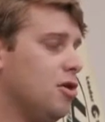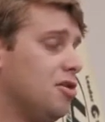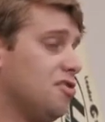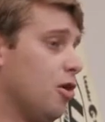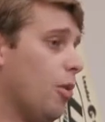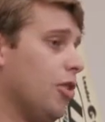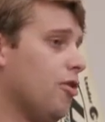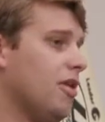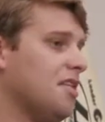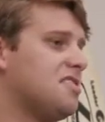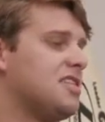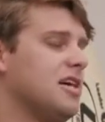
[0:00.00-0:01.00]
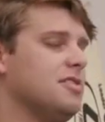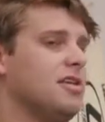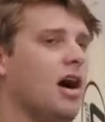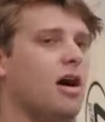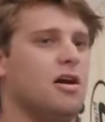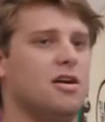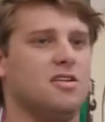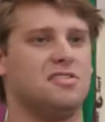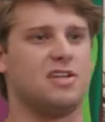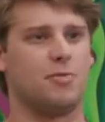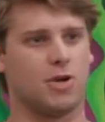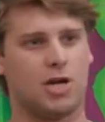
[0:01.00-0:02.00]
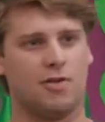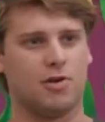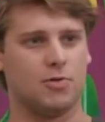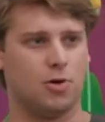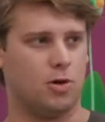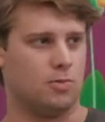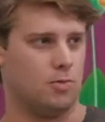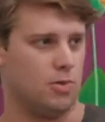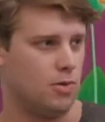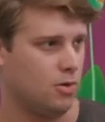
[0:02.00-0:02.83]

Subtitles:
So whether that's $10 at Recovery Room